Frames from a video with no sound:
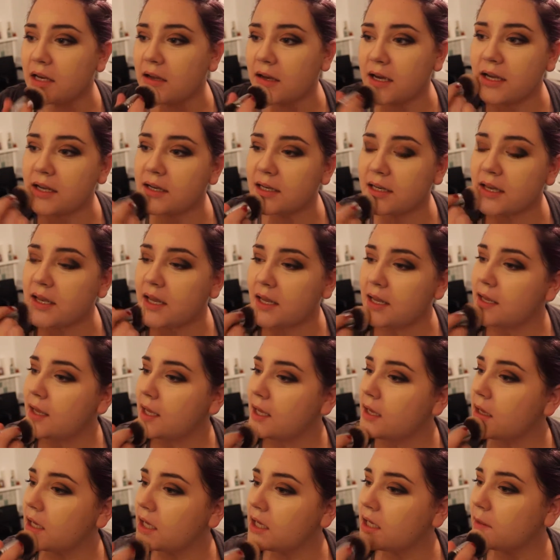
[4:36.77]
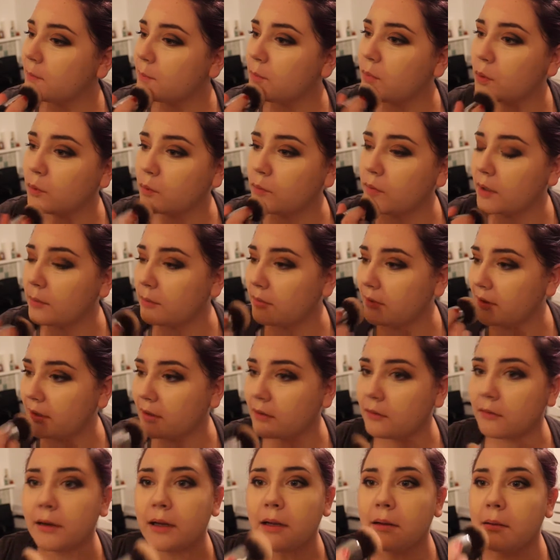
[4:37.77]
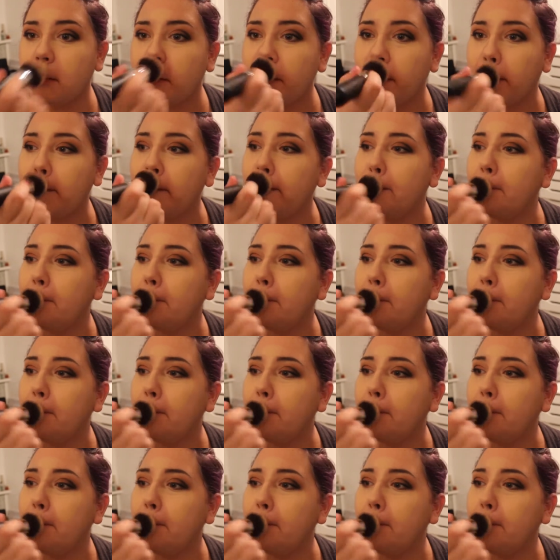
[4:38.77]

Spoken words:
not rubbing it around.